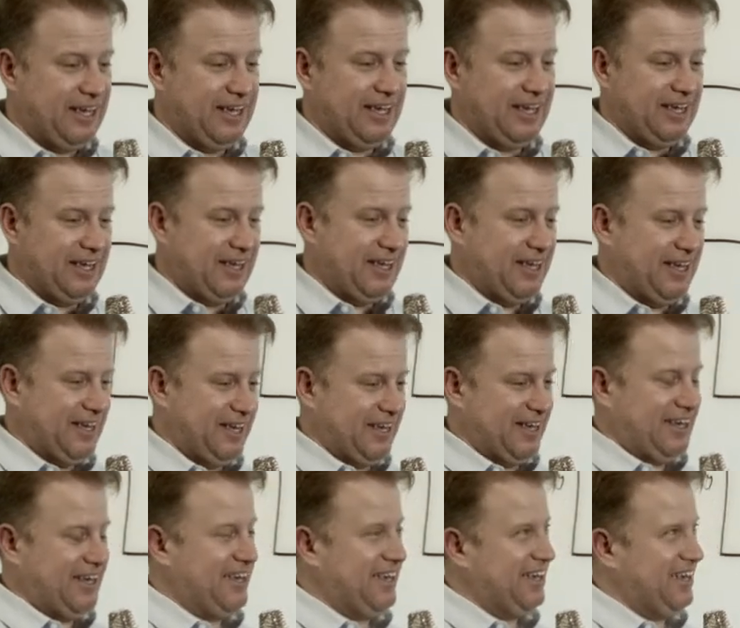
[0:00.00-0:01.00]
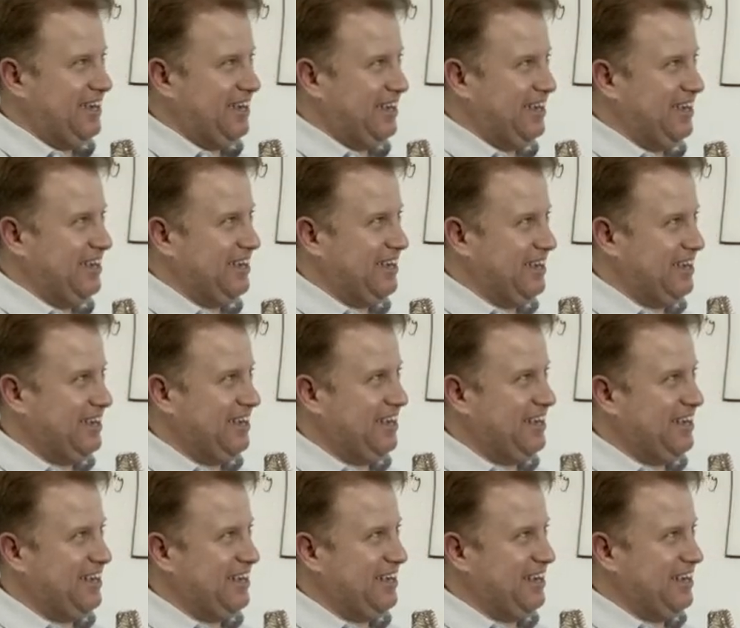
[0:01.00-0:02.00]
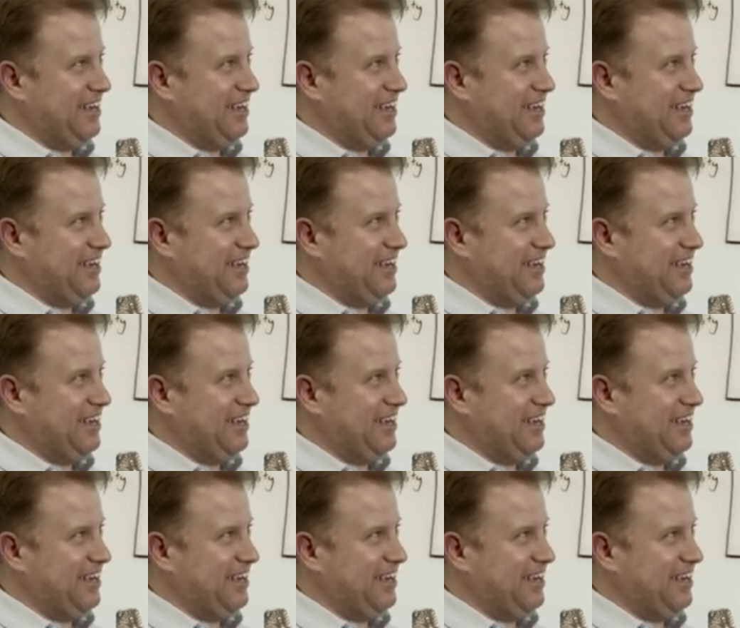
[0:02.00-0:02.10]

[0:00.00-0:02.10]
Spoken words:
No words are spoken by the person on screen.